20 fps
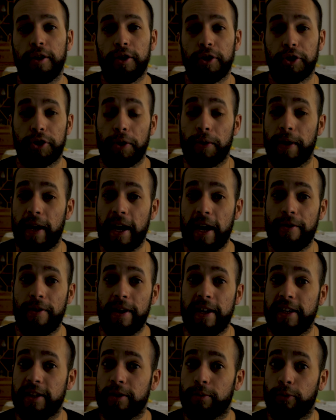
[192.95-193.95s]
So here
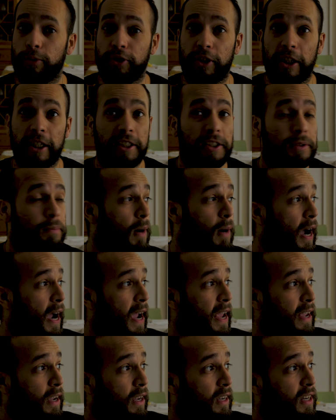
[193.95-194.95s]
is with just
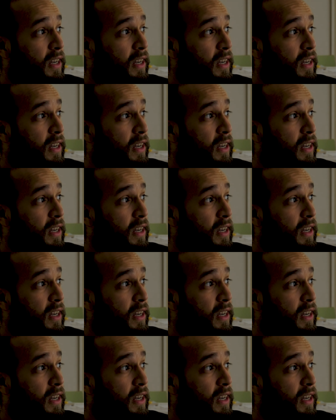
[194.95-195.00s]
my